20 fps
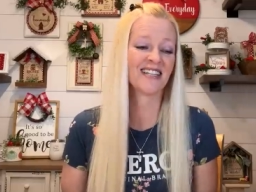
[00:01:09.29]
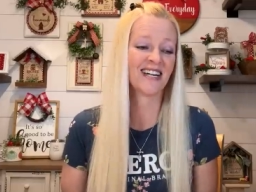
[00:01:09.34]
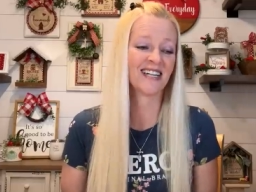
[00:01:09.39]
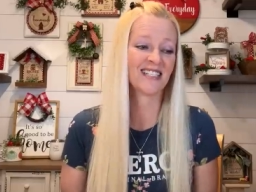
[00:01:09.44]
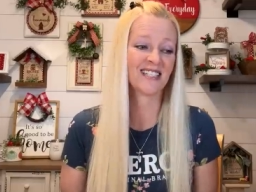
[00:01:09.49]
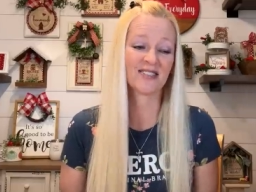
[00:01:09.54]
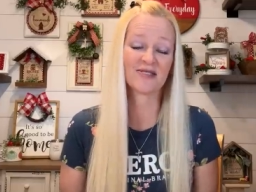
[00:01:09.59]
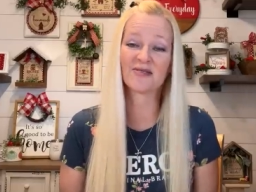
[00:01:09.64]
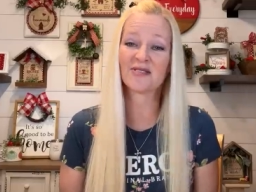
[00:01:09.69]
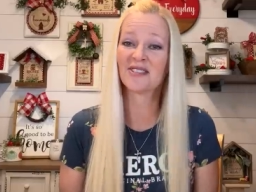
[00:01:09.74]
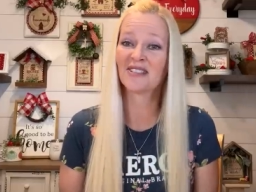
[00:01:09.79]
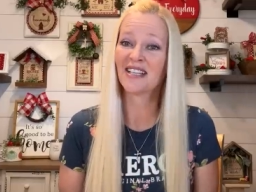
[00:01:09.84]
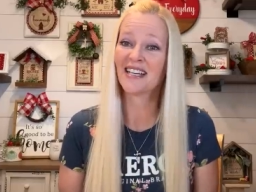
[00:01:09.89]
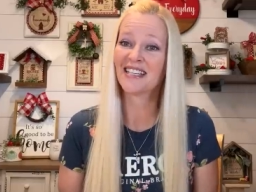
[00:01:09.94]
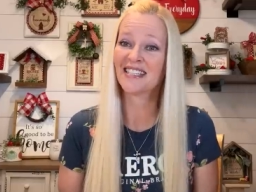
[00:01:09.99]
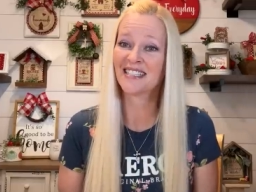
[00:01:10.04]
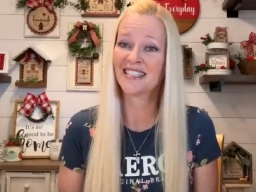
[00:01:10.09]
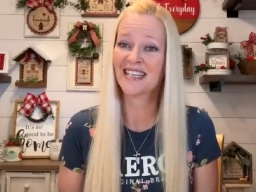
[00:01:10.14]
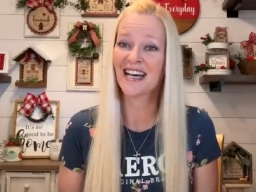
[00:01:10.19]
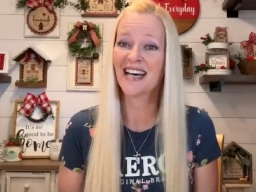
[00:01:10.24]
I didn't
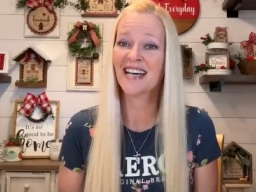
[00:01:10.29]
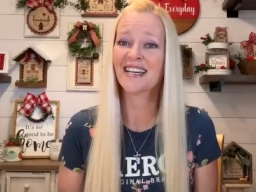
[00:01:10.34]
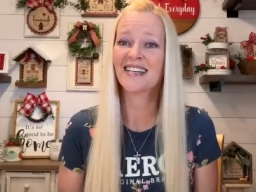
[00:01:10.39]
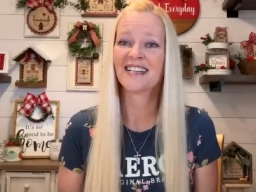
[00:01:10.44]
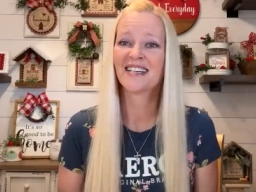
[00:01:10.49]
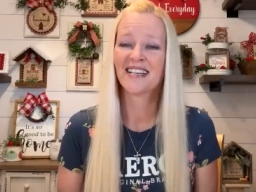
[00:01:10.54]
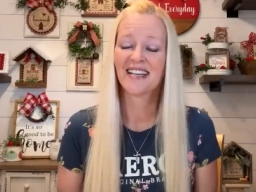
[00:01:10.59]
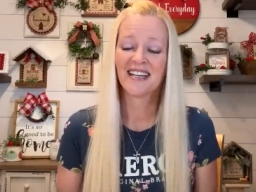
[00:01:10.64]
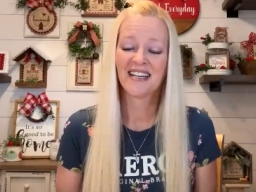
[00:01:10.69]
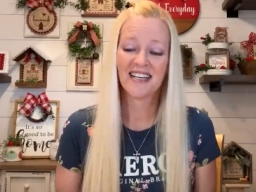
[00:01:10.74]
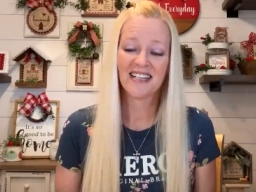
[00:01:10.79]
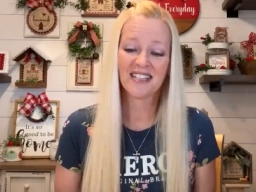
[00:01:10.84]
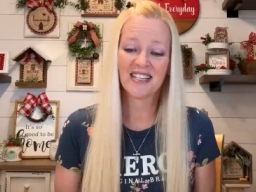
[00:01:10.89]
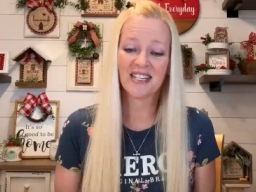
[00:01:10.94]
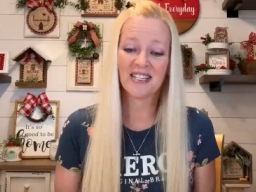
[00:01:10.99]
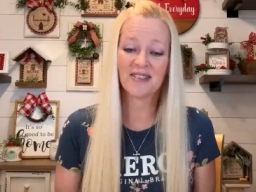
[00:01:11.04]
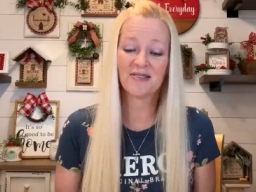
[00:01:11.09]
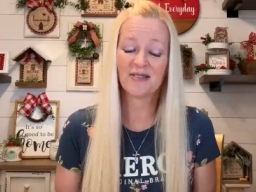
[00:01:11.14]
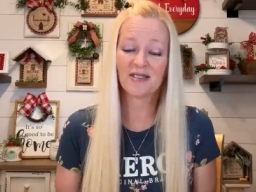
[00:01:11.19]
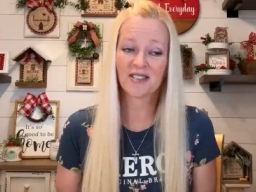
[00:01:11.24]
realize that,
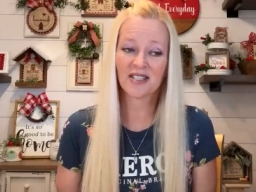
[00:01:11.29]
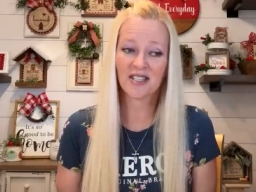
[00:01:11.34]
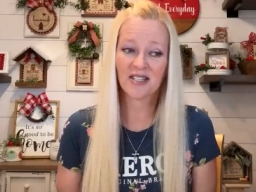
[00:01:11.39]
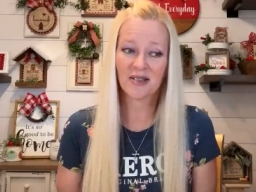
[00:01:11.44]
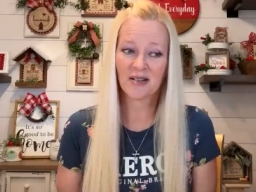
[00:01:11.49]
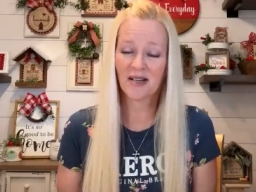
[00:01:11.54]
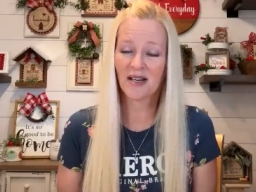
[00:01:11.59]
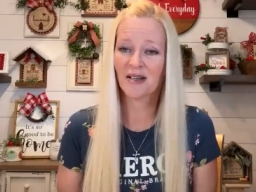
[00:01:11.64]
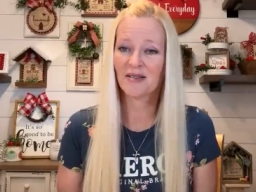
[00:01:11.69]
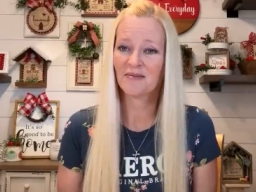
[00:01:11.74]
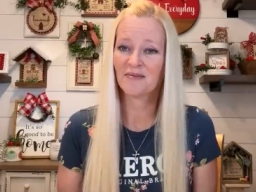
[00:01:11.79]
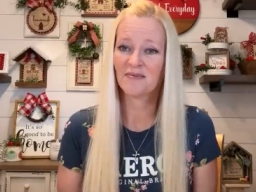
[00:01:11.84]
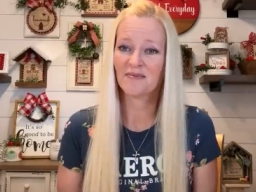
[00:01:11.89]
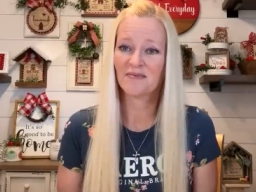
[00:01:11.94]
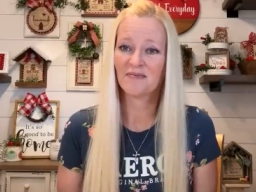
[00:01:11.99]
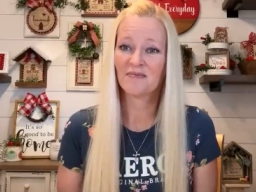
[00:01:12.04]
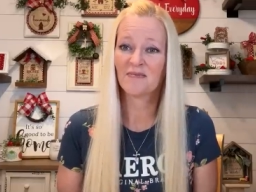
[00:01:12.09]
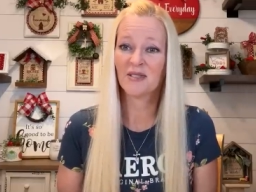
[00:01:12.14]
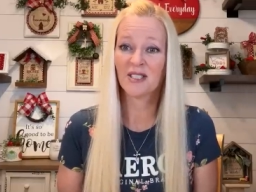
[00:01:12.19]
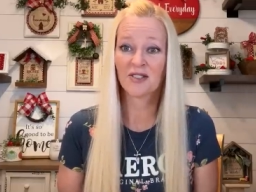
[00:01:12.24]
that it was gonna
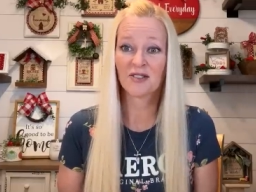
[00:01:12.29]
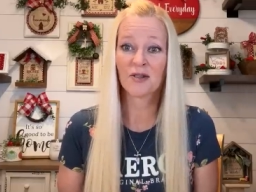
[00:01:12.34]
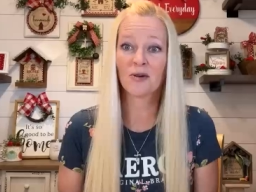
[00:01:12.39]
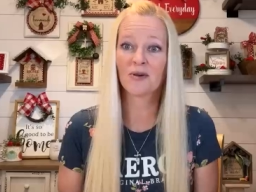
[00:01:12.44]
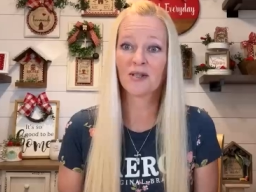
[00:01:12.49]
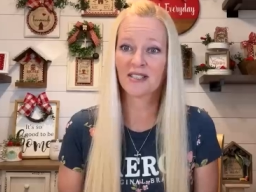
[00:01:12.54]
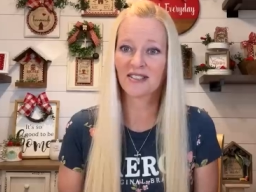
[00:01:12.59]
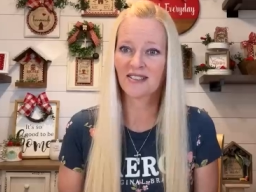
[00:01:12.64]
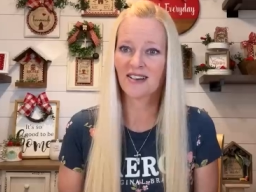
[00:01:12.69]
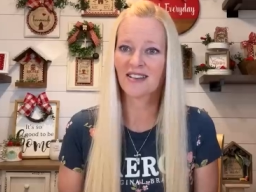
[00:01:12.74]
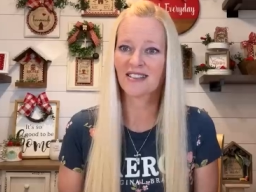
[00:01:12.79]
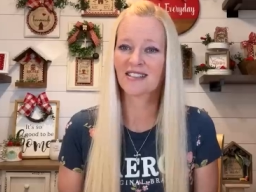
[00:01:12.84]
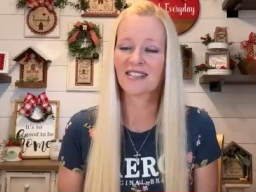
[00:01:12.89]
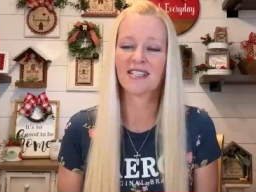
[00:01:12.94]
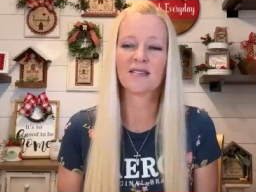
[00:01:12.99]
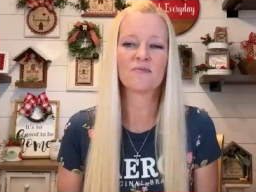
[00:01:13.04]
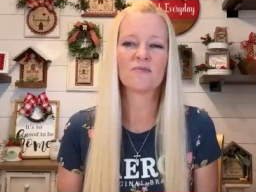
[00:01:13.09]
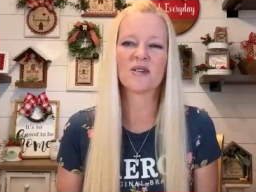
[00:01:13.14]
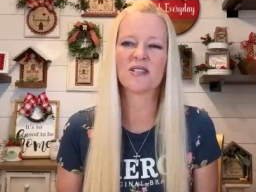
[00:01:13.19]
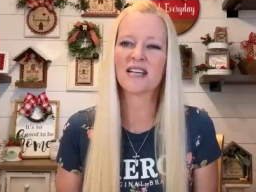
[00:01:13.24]
um, be so
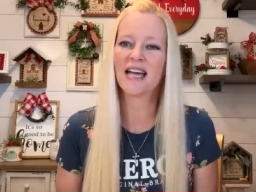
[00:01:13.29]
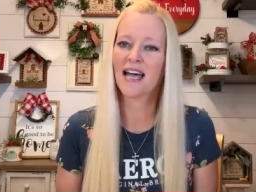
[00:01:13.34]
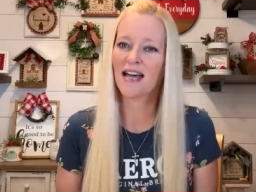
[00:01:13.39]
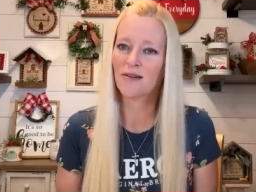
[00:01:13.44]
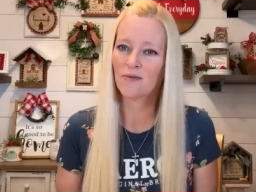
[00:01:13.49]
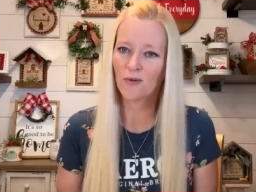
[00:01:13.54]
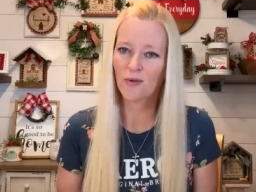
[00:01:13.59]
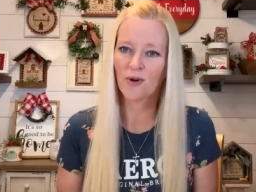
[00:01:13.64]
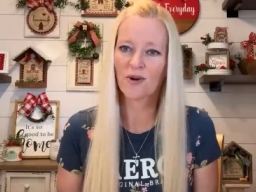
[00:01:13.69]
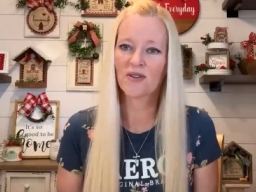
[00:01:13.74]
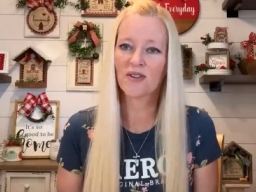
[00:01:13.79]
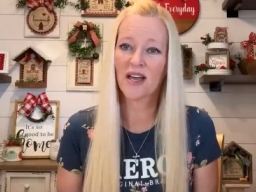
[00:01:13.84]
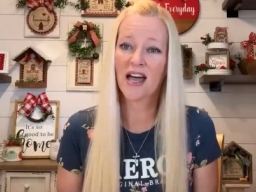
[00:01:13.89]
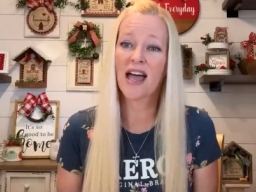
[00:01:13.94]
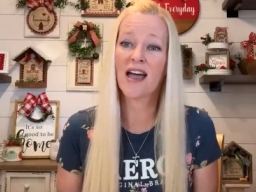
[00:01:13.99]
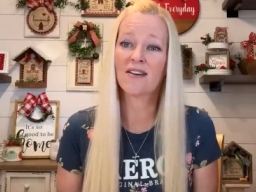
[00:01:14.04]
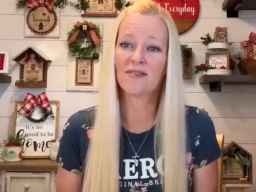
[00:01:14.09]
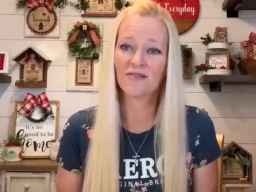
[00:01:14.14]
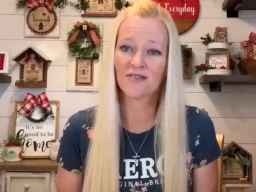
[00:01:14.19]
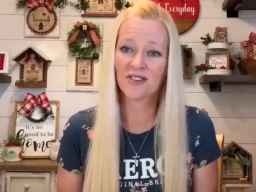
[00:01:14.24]
exhausting, but worth
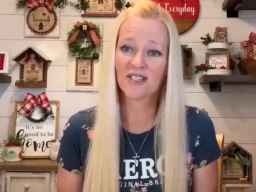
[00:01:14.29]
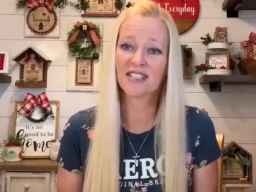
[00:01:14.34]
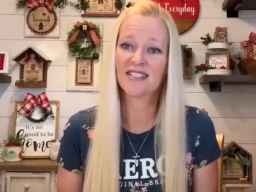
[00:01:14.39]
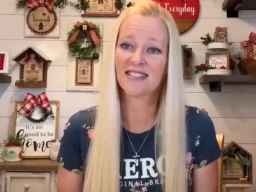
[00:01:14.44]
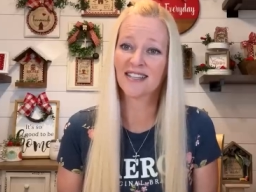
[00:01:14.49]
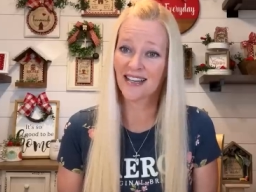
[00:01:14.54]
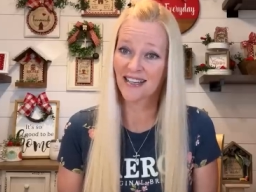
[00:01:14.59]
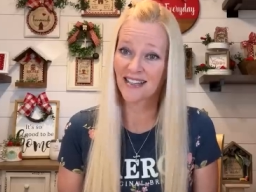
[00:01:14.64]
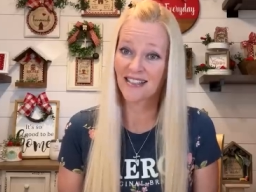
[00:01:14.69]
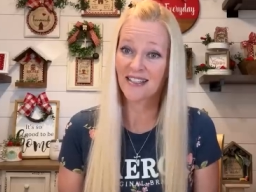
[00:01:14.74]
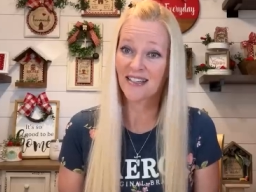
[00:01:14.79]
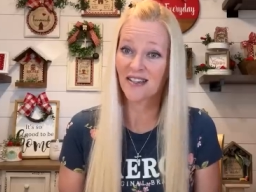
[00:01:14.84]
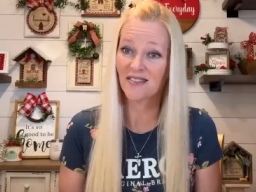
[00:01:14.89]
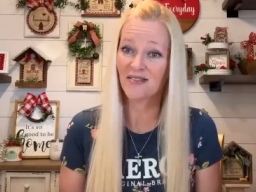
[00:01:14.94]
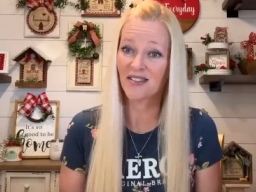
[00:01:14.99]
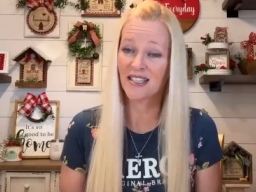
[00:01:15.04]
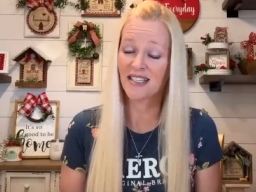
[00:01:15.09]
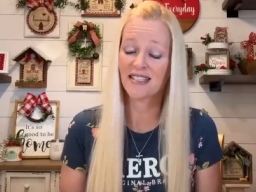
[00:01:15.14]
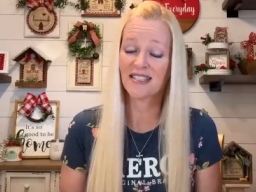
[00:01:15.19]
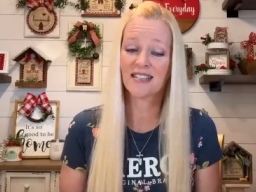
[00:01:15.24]
every second
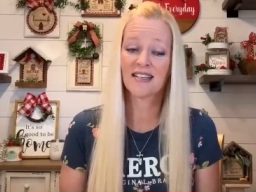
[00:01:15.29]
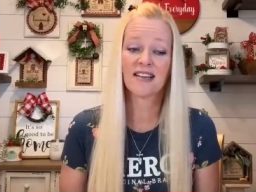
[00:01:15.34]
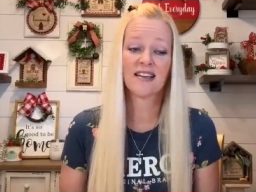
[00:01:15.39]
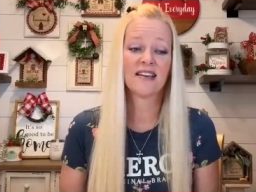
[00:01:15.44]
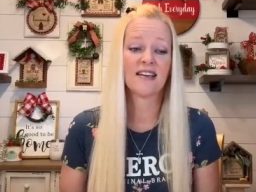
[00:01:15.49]
of it.